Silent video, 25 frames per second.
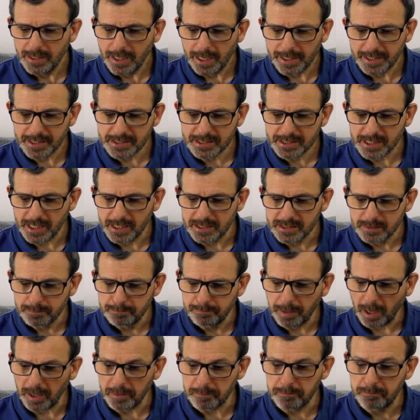and it says,
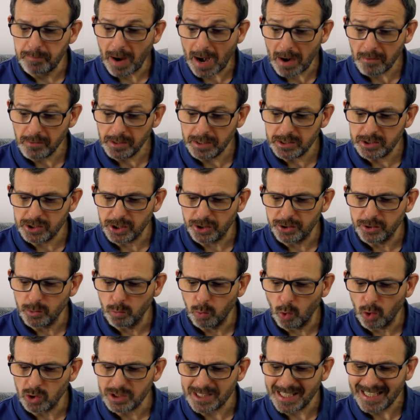but
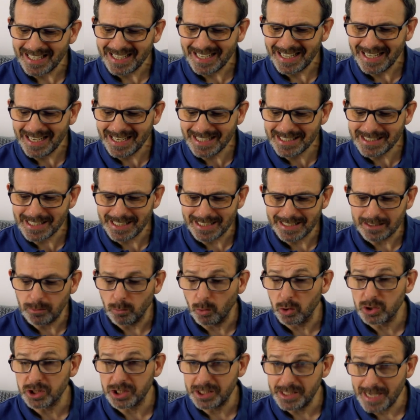Barrington was hitting,
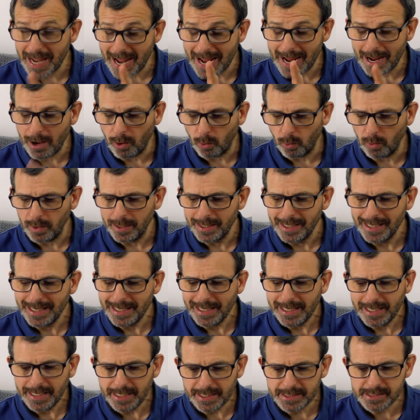was now
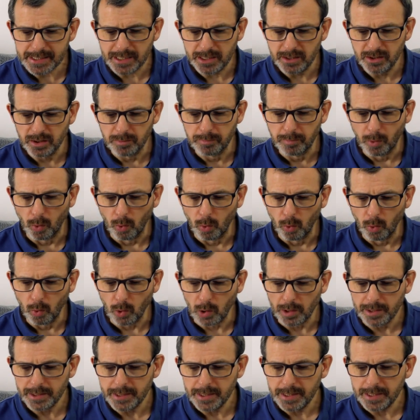hitting the
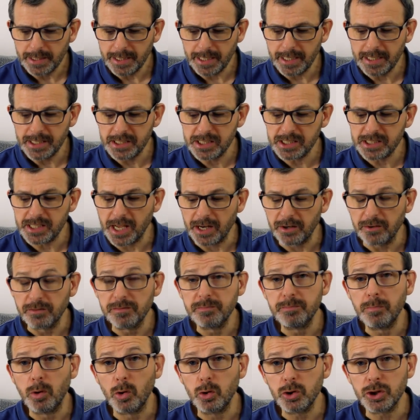ball instead
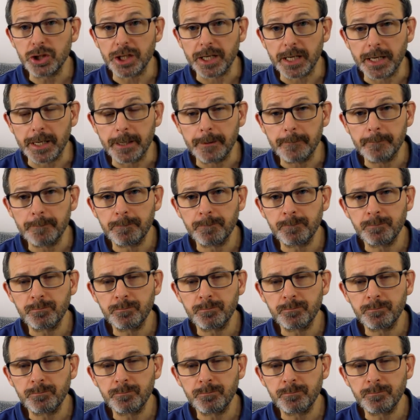of pushing it.